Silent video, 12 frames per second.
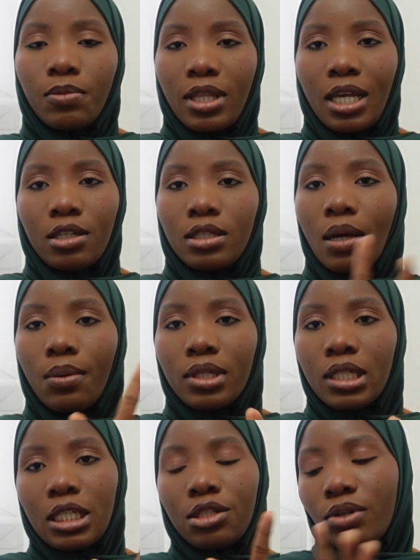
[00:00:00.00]
But that's that
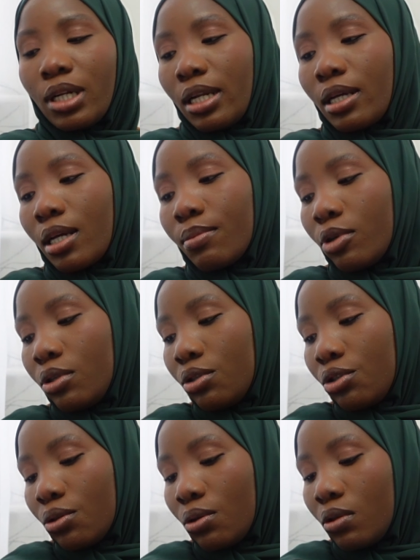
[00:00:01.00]
wasn't a straight leg I'm going to
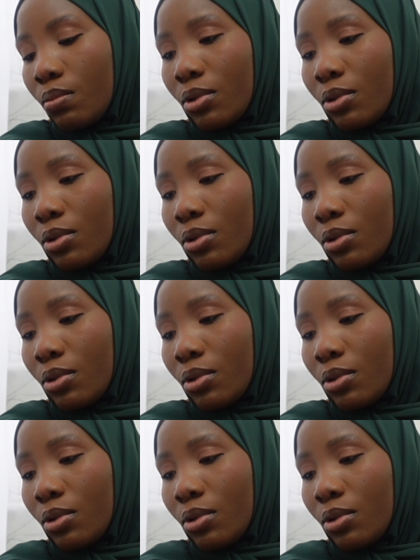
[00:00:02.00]
show you.